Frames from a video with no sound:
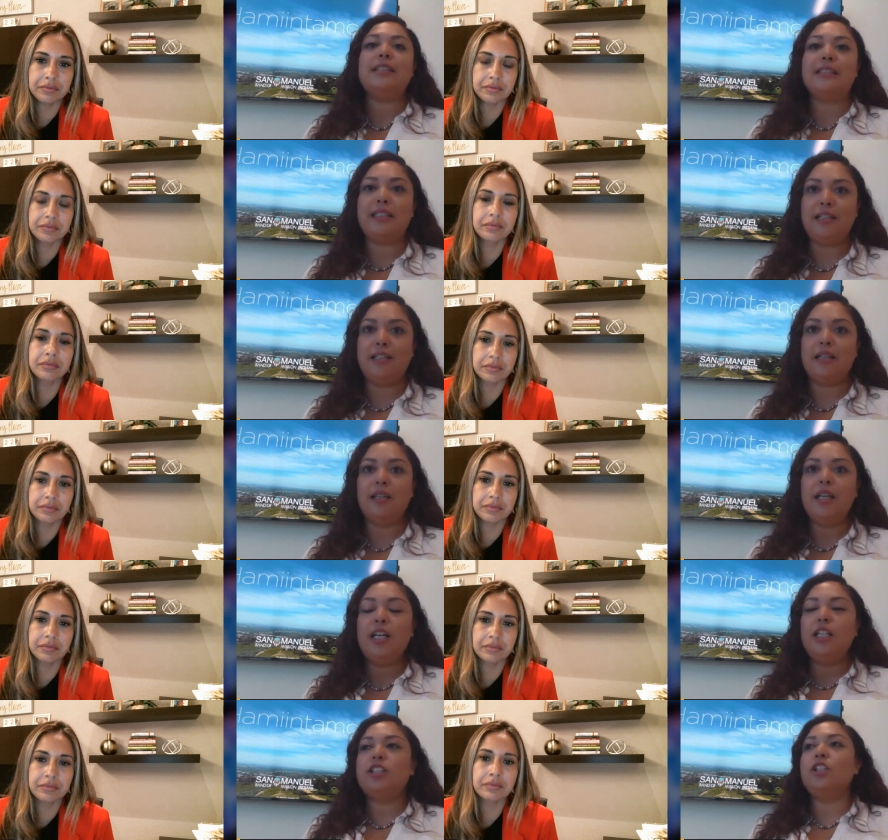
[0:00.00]
Speaker 1: is key.
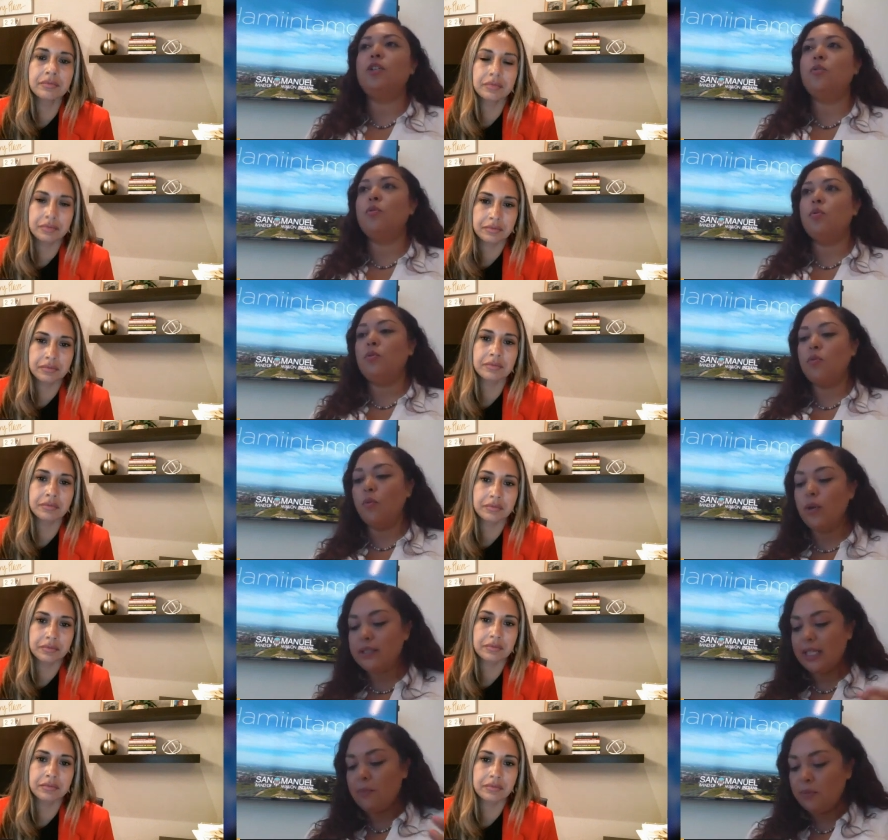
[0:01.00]
So,
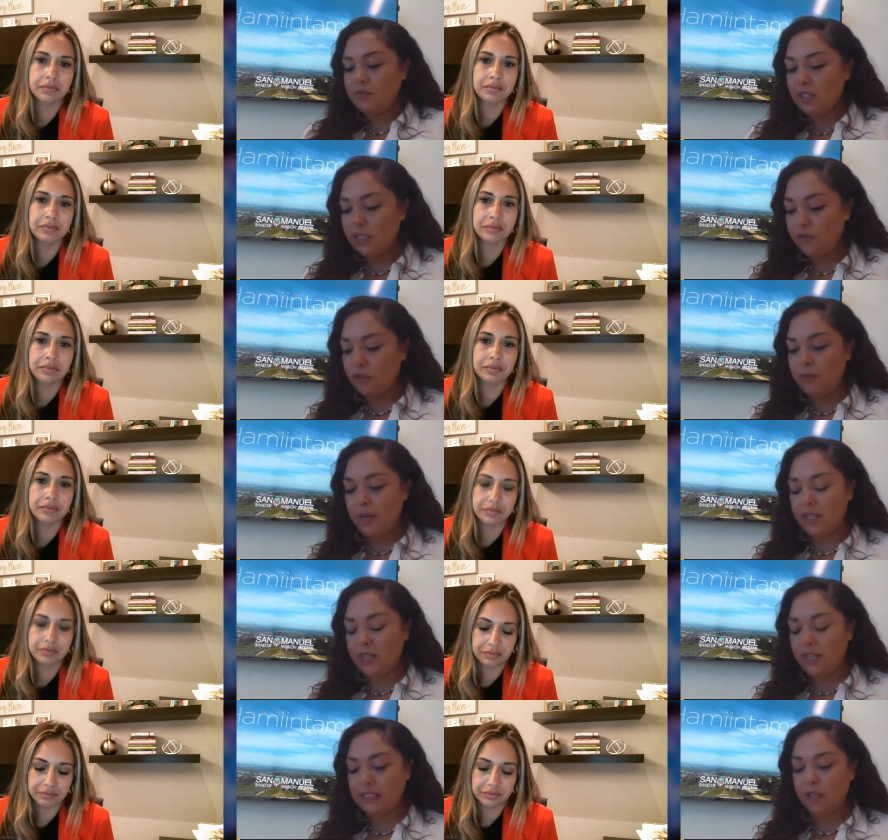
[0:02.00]
what type of delivery
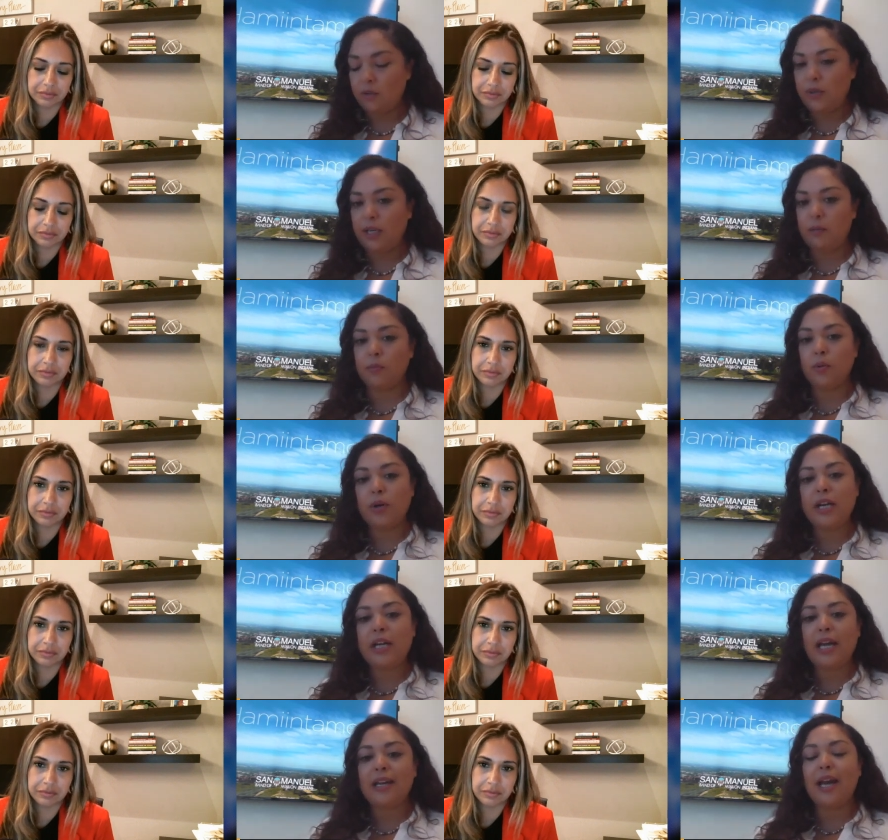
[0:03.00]
methods can we
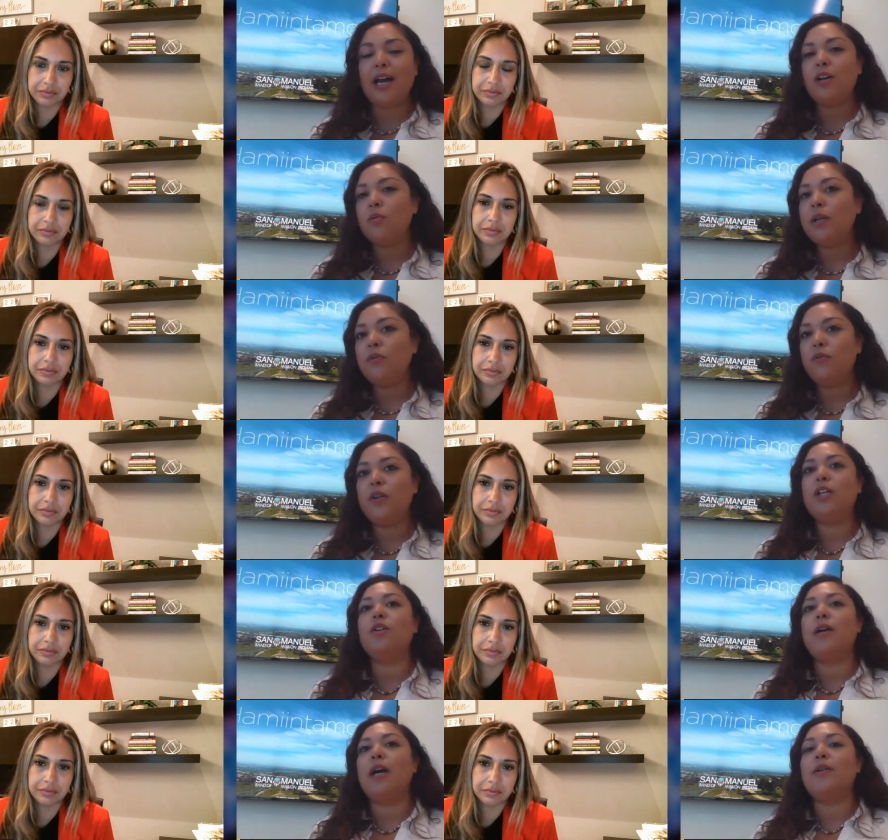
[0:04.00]
bring, and how do we
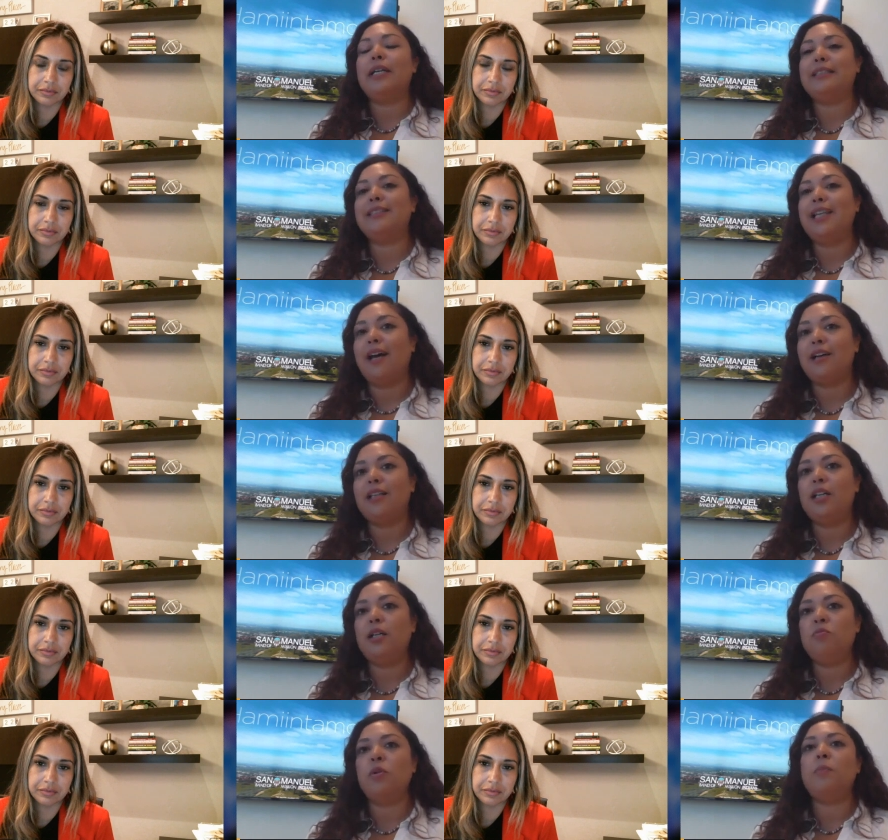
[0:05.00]
figure out
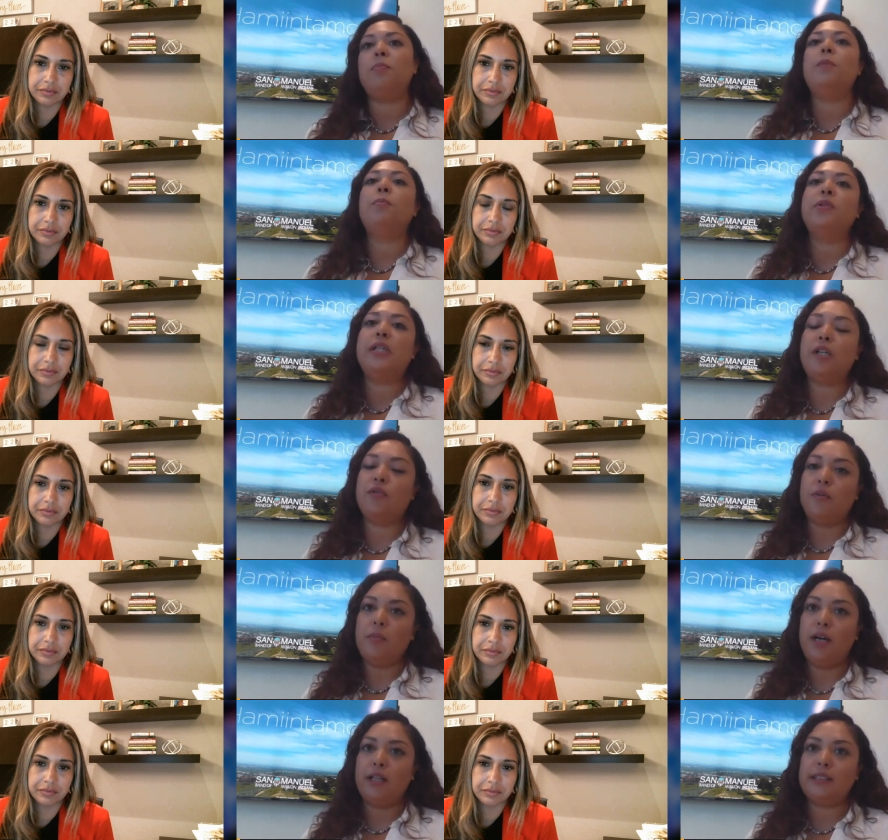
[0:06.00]
exactly what people need
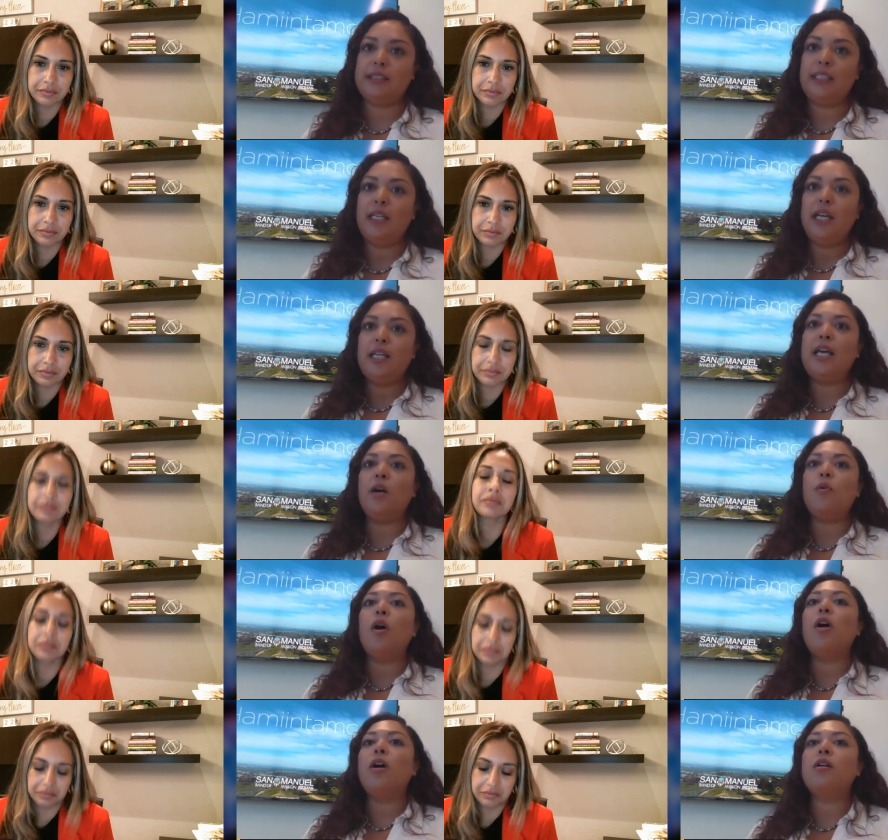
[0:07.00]
from us? That
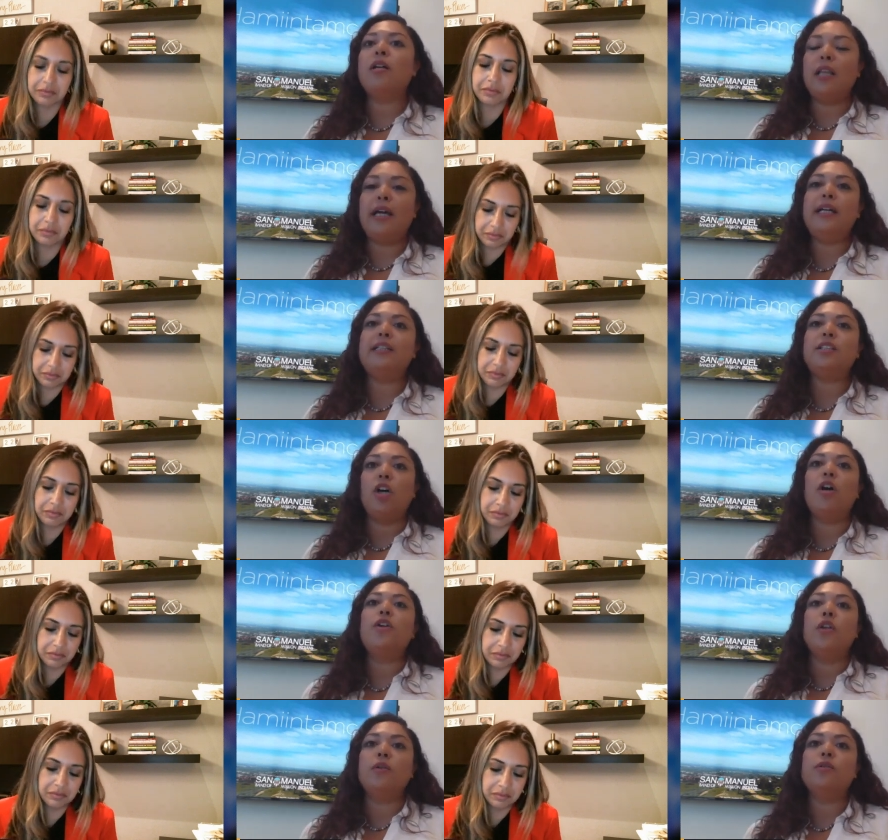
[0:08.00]
our clients
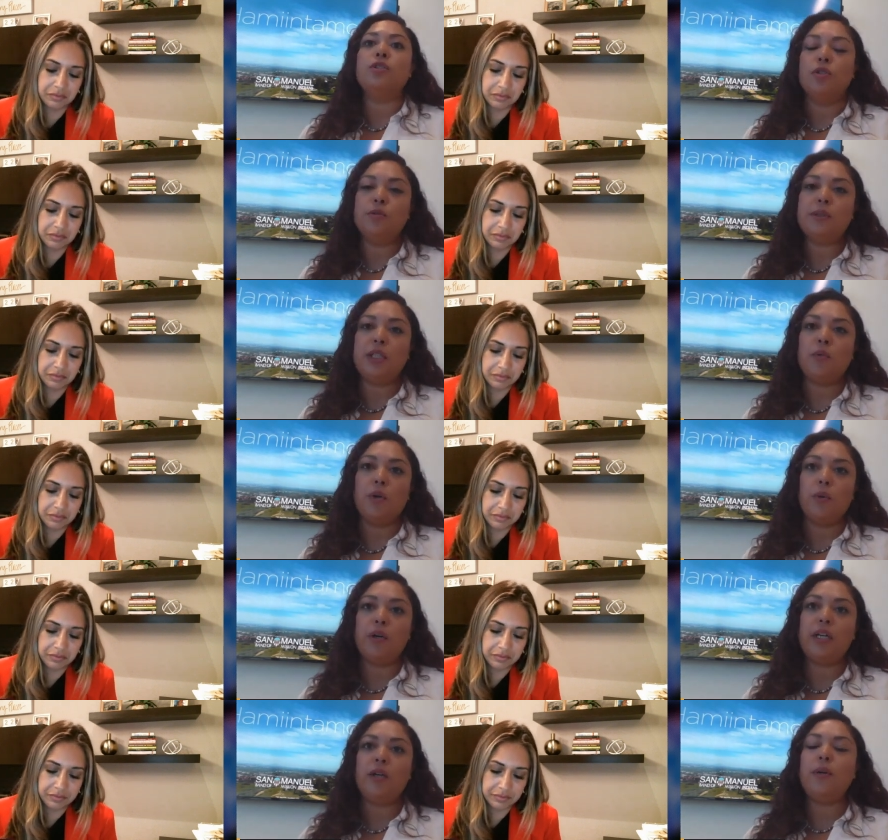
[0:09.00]
are those groups that we're
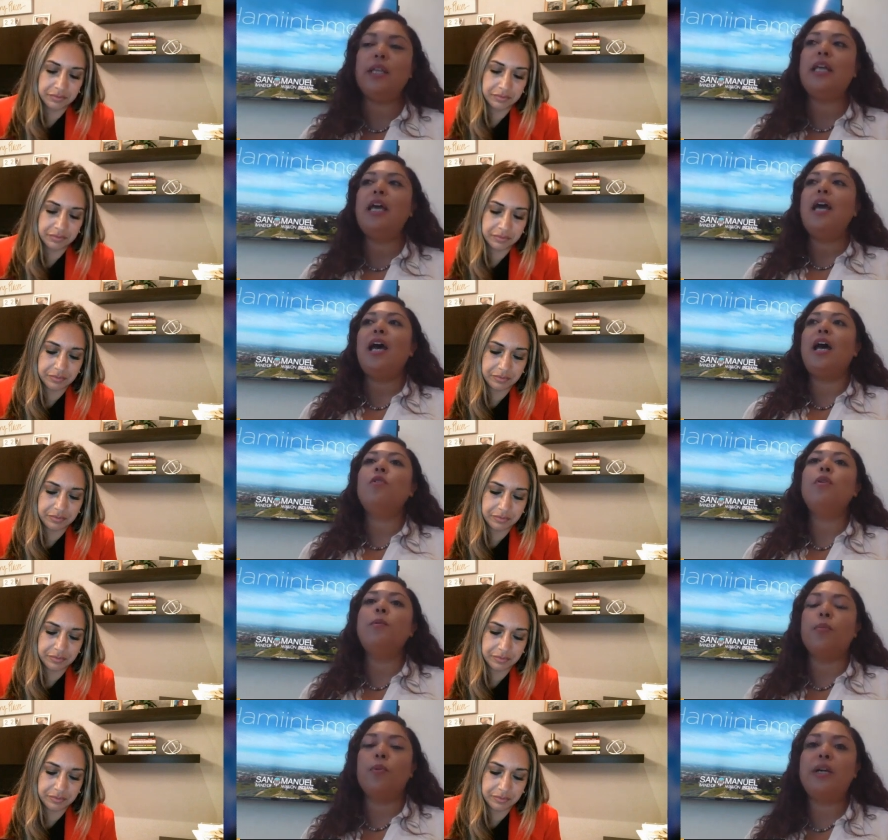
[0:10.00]
working with. How do we
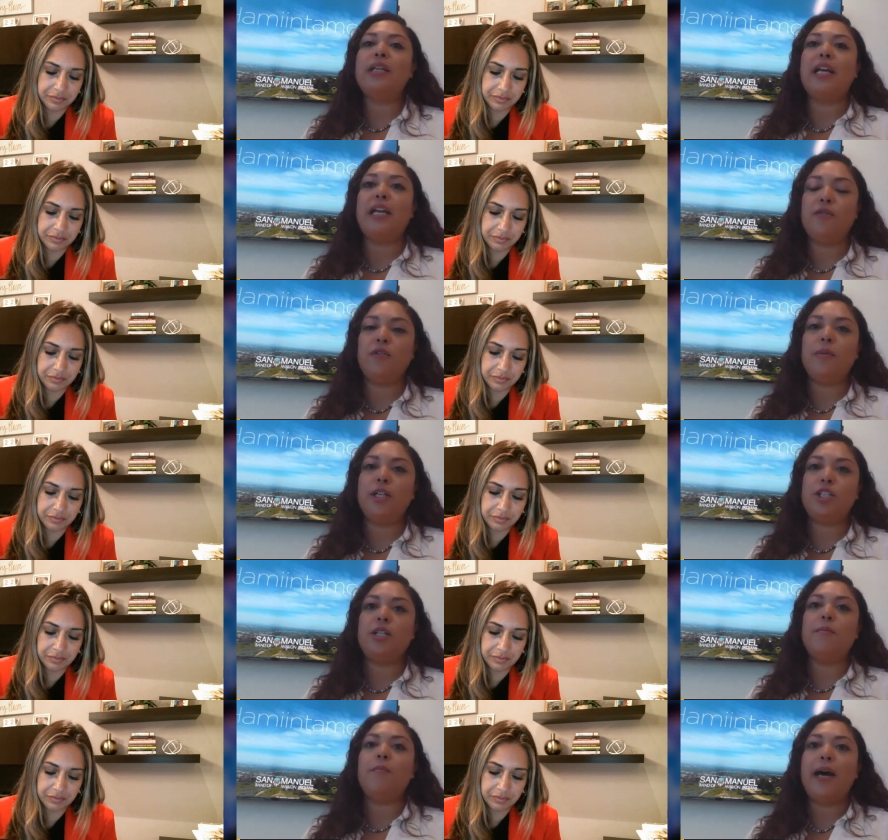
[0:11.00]
bring that
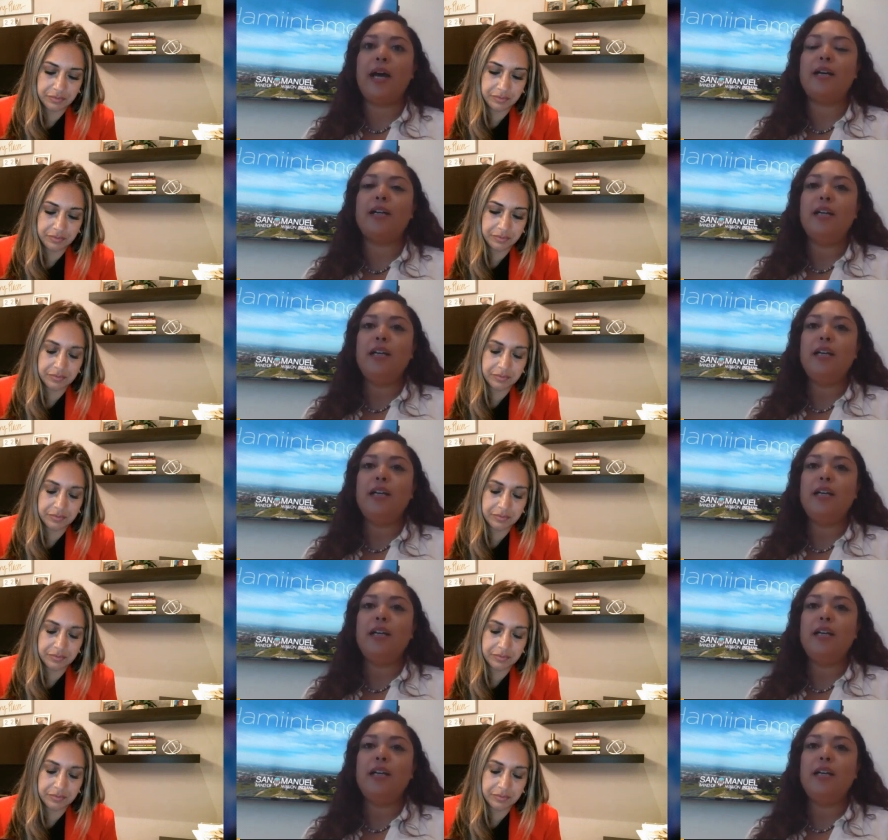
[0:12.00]
information back